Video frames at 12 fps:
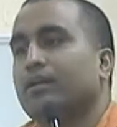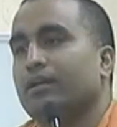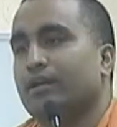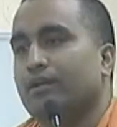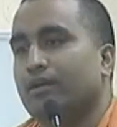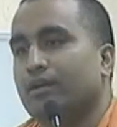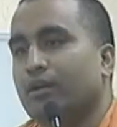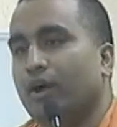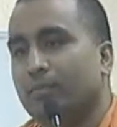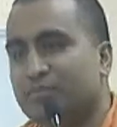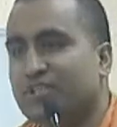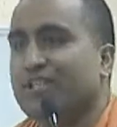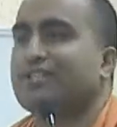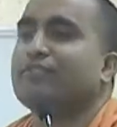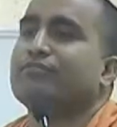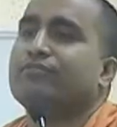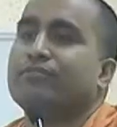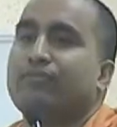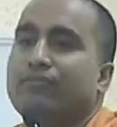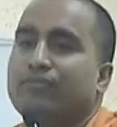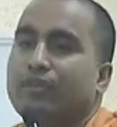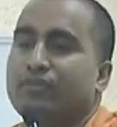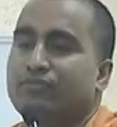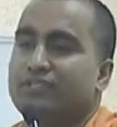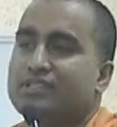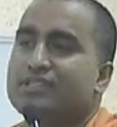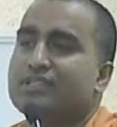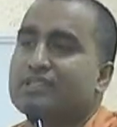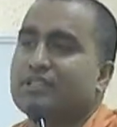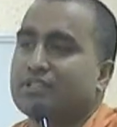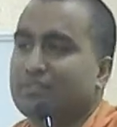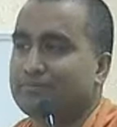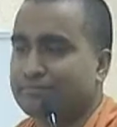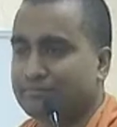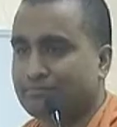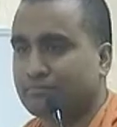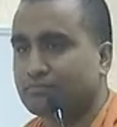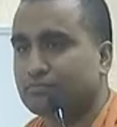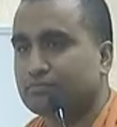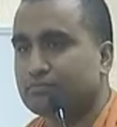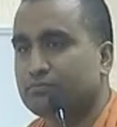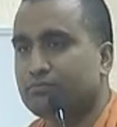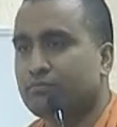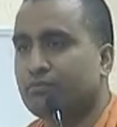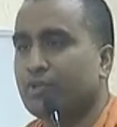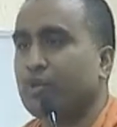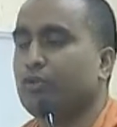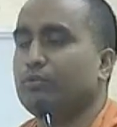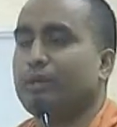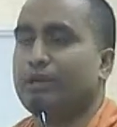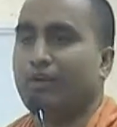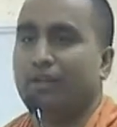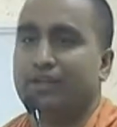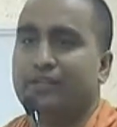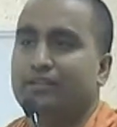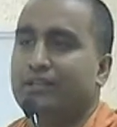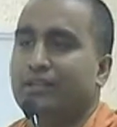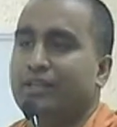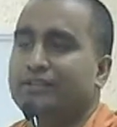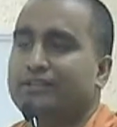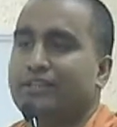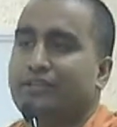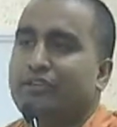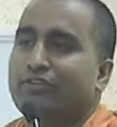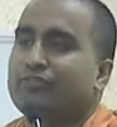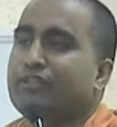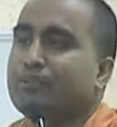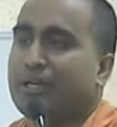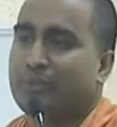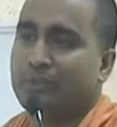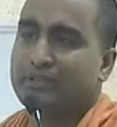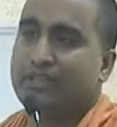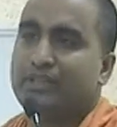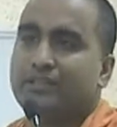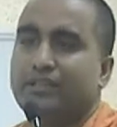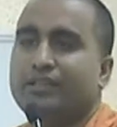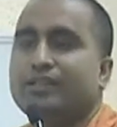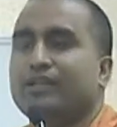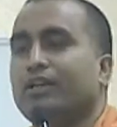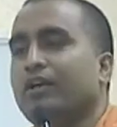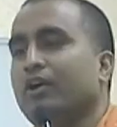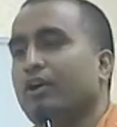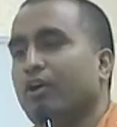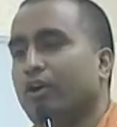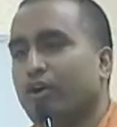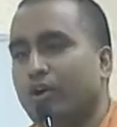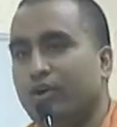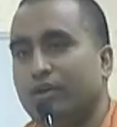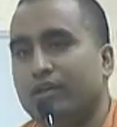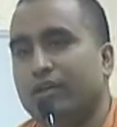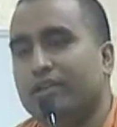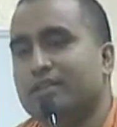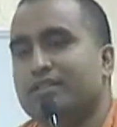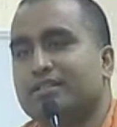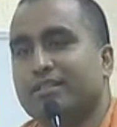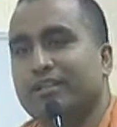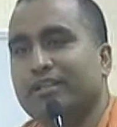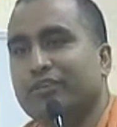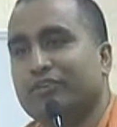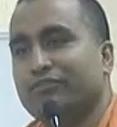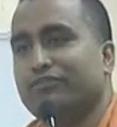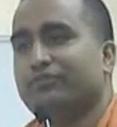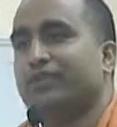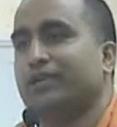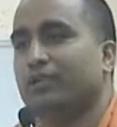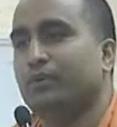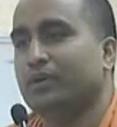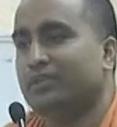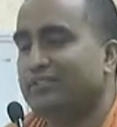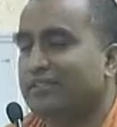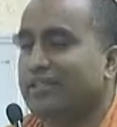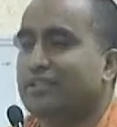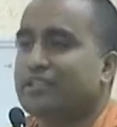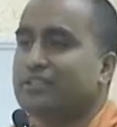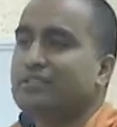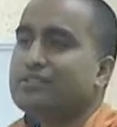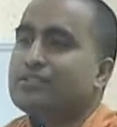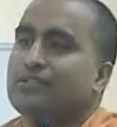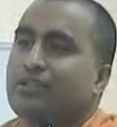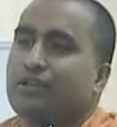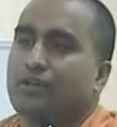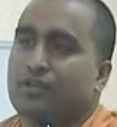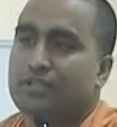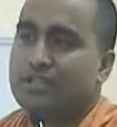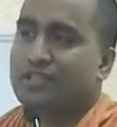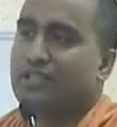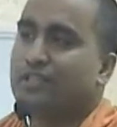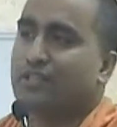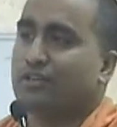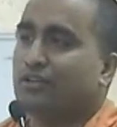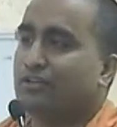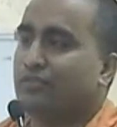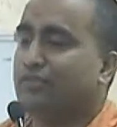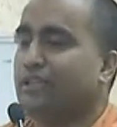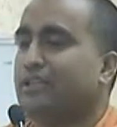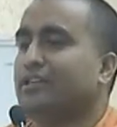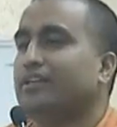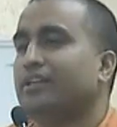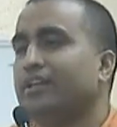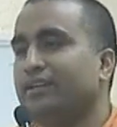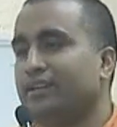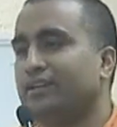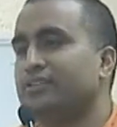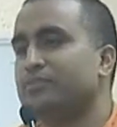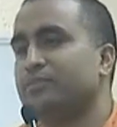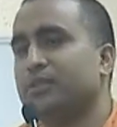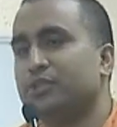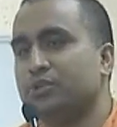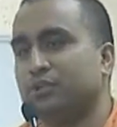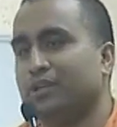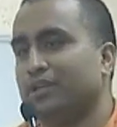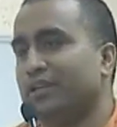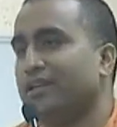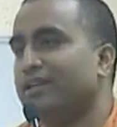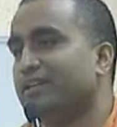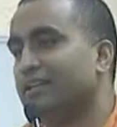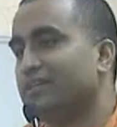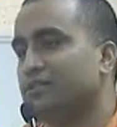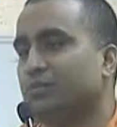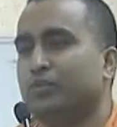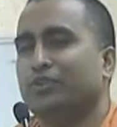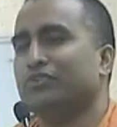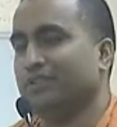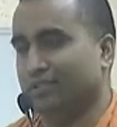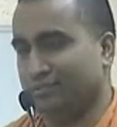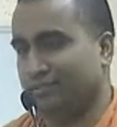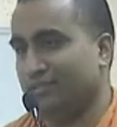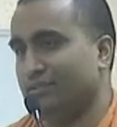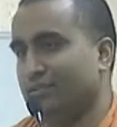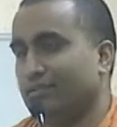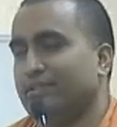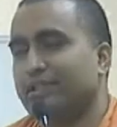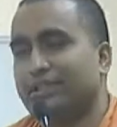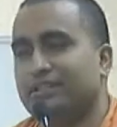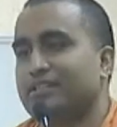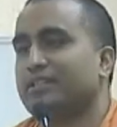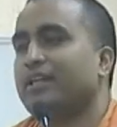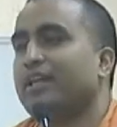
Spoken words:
objective of this discussion. You may call it a study of the Bhagavad Gita, or study of world traditions, or study of the Indian spiritual heritage, whatever. They are just names.